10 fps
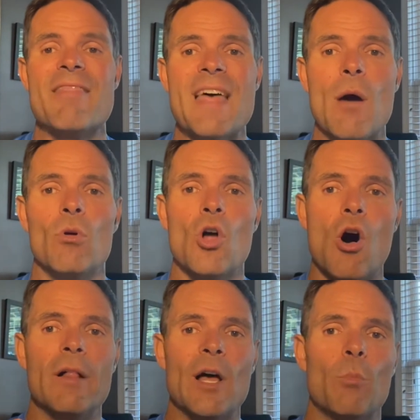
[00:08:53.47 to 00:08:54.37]
That will
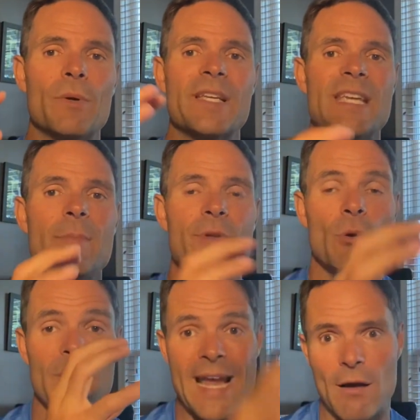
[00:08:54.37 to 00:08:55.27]
all help keep
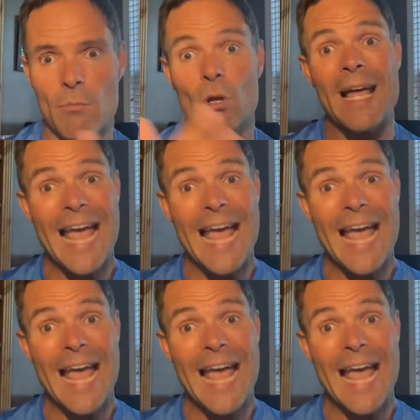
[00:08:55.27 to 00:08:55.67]
you accountable.